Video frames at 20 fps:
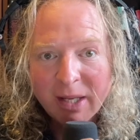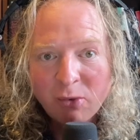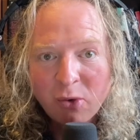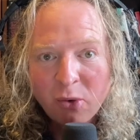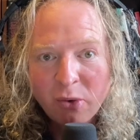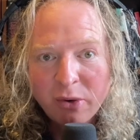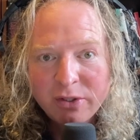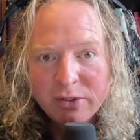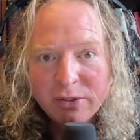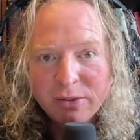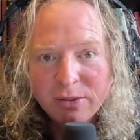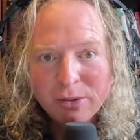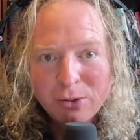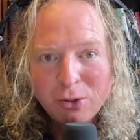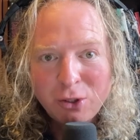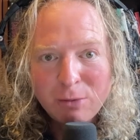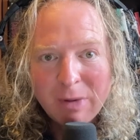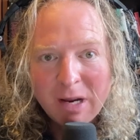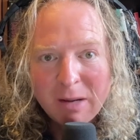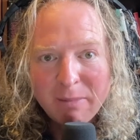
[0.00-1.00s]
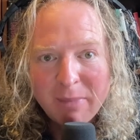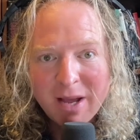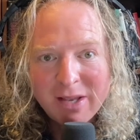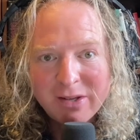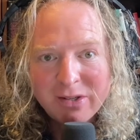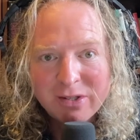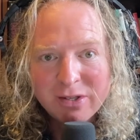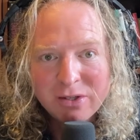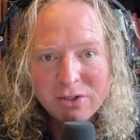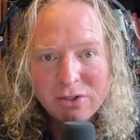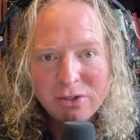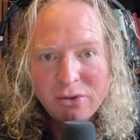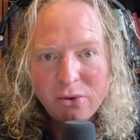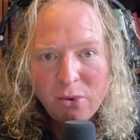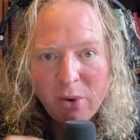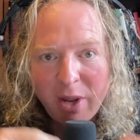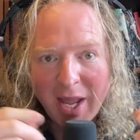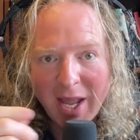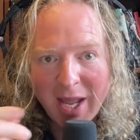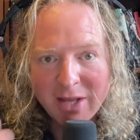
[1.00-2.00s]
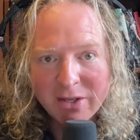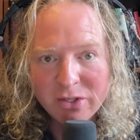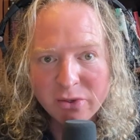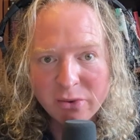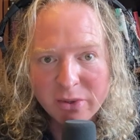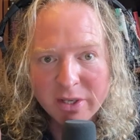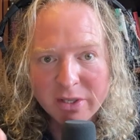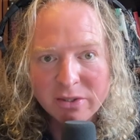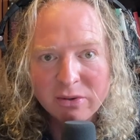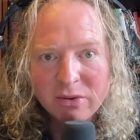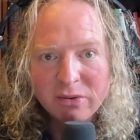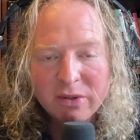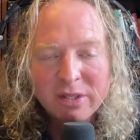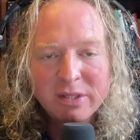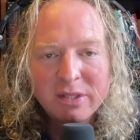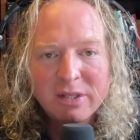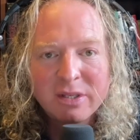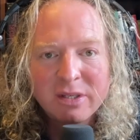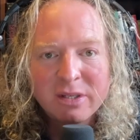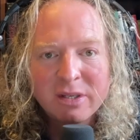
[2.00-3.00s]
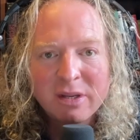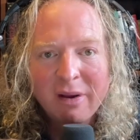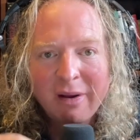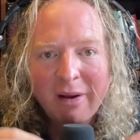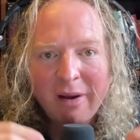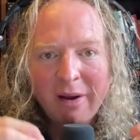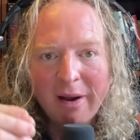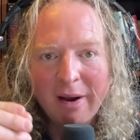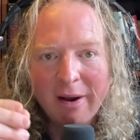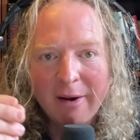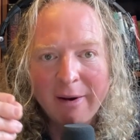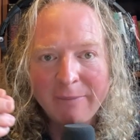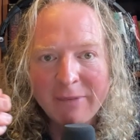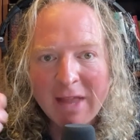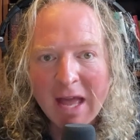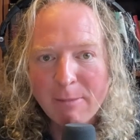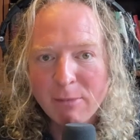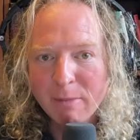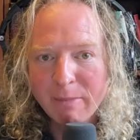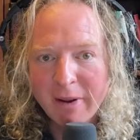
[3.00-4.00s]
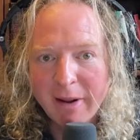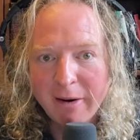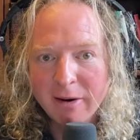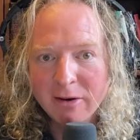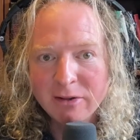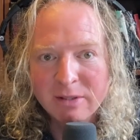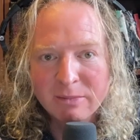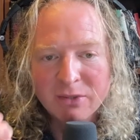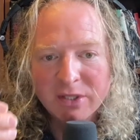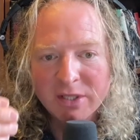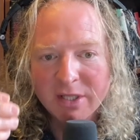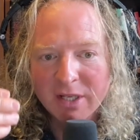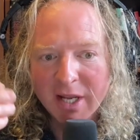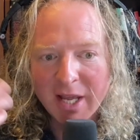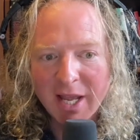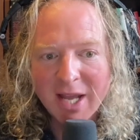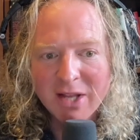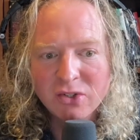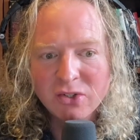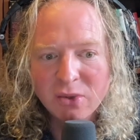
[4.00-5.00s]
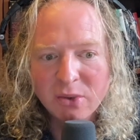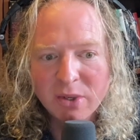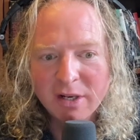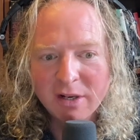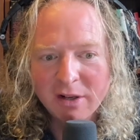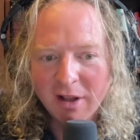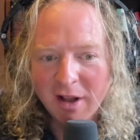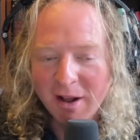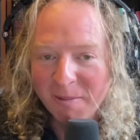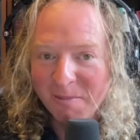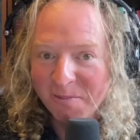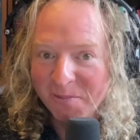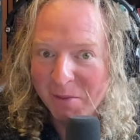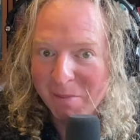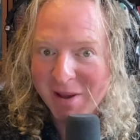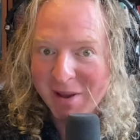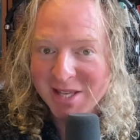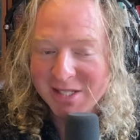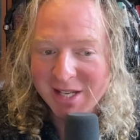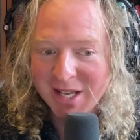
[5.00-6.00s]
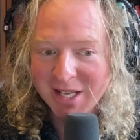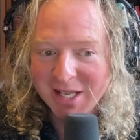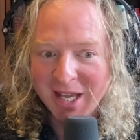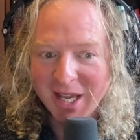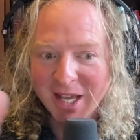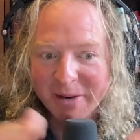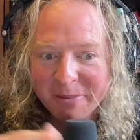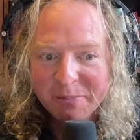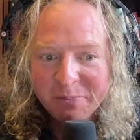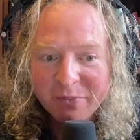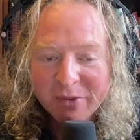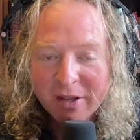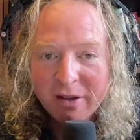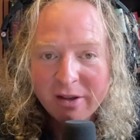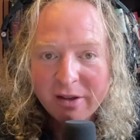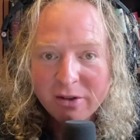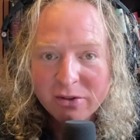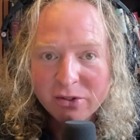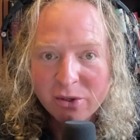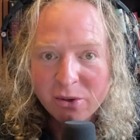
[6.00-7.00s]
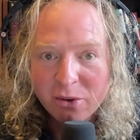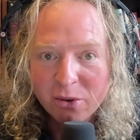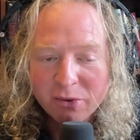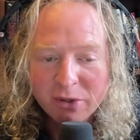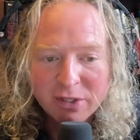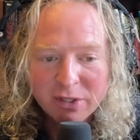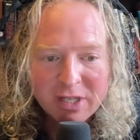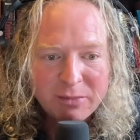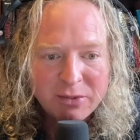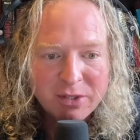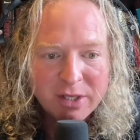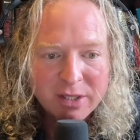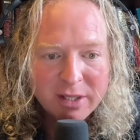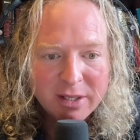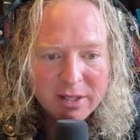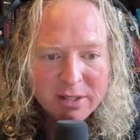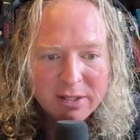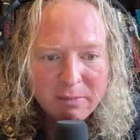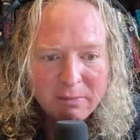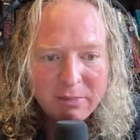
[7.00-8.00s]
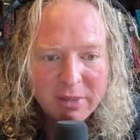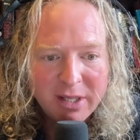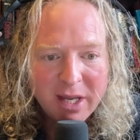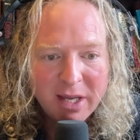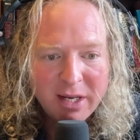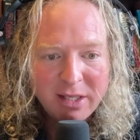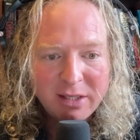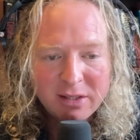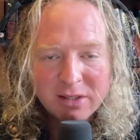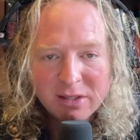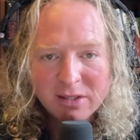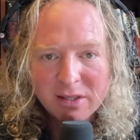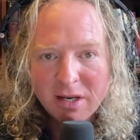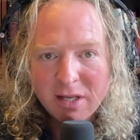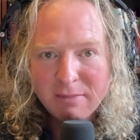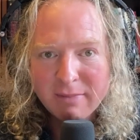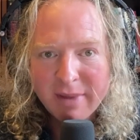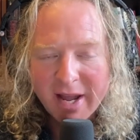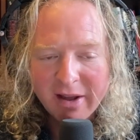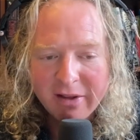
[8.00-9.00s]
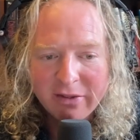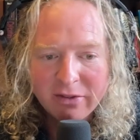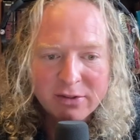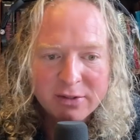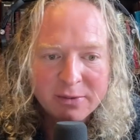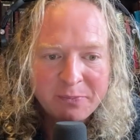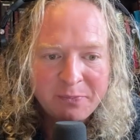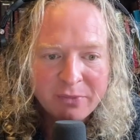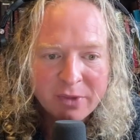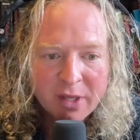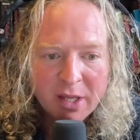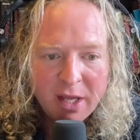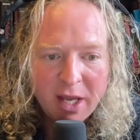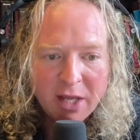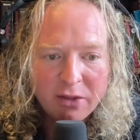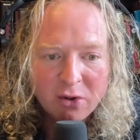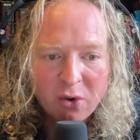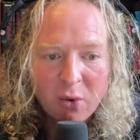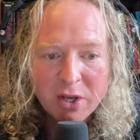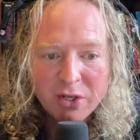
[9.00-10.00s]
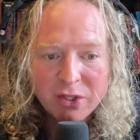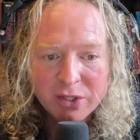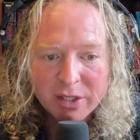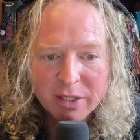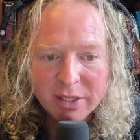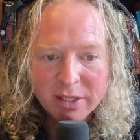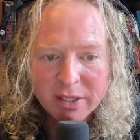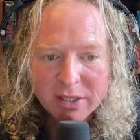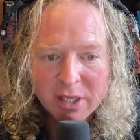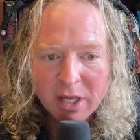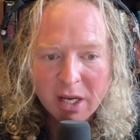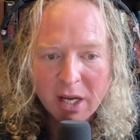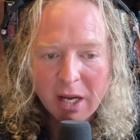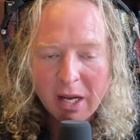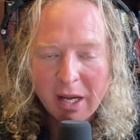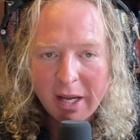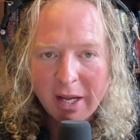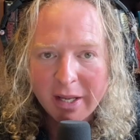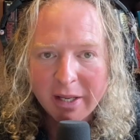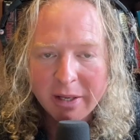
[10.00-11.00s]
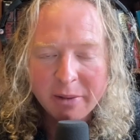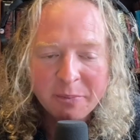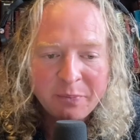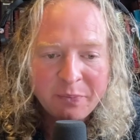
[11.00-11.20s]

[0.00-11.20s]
going to do my best to answer it. So this is um, not prepared, so I'm just going to answer it um, the best I can. So the subject is beginning to study maths and the question is, hi,